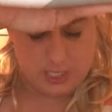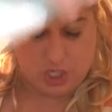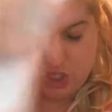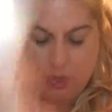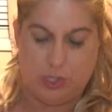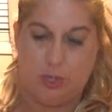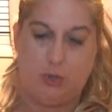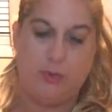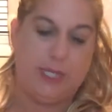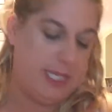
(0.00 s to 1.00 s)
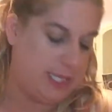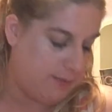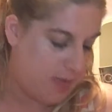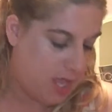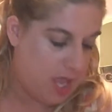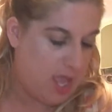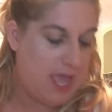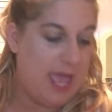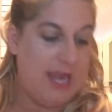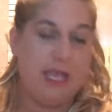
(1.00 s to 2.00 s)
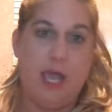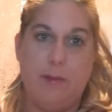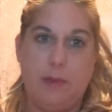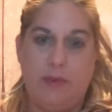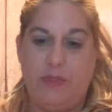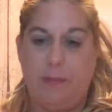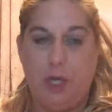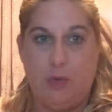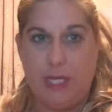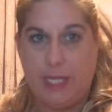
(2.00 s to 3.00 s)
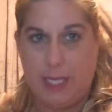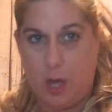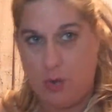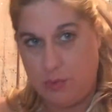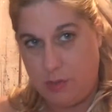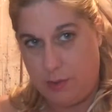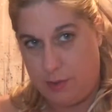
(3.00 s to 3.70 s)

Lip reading: a cute little system, and it comes with the pumice stone,